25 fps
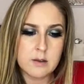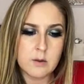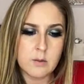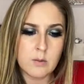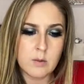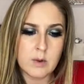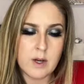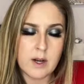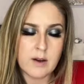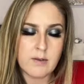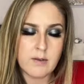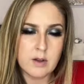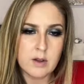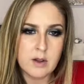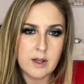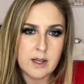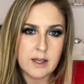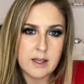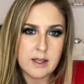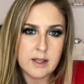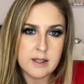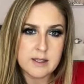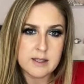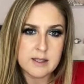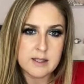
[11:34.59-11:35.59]
whatever
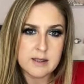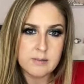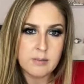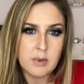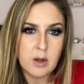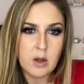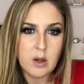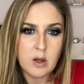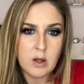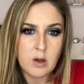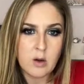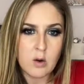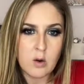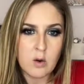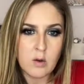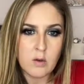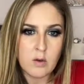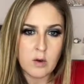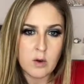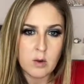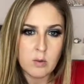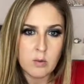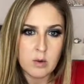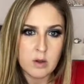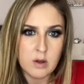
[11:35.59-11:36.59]
like is spilling
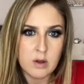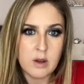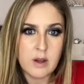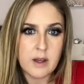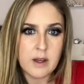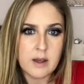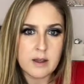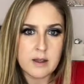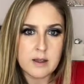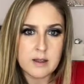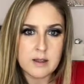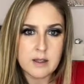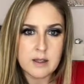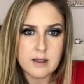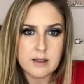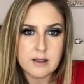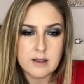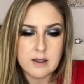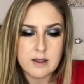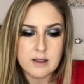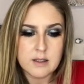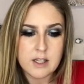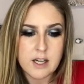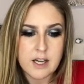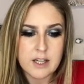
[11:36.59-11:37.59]
over will like
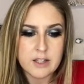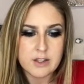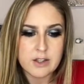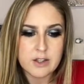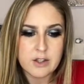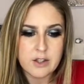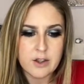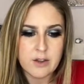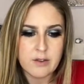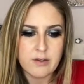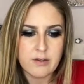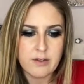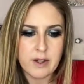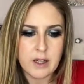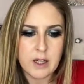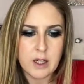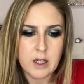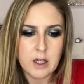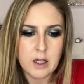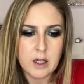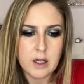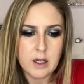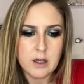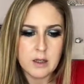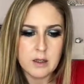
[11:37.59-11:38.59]
attach to your
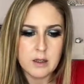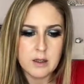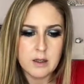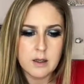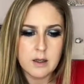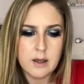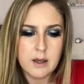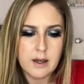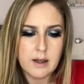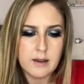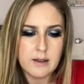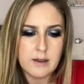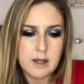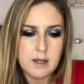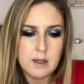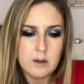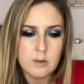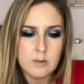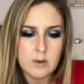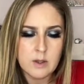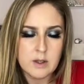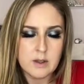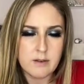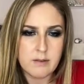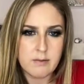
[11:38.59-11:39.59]
finger, and that'll
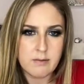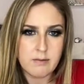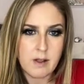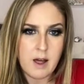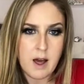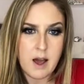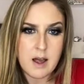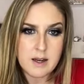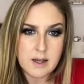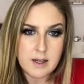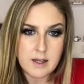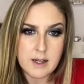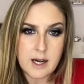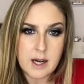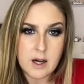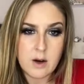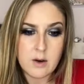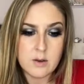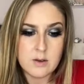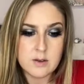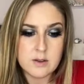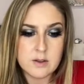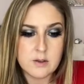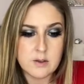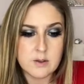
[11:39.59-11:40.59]
really flatten it
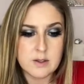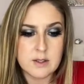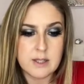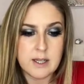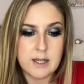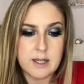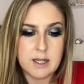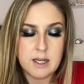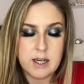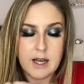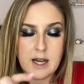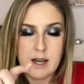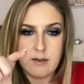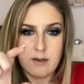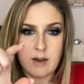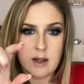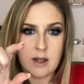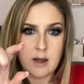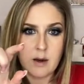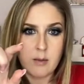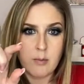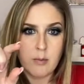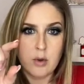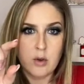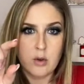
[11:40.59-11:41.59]
out so it's not going to have
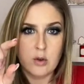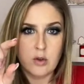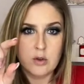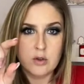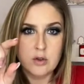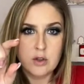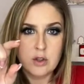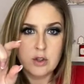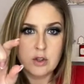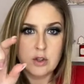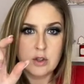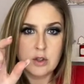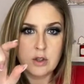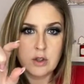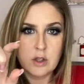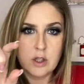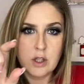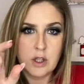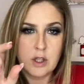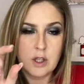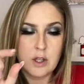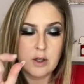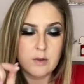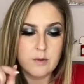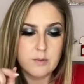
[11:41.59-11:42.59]
like a bulge, you
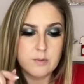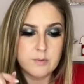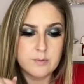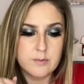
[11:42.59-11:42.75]
know.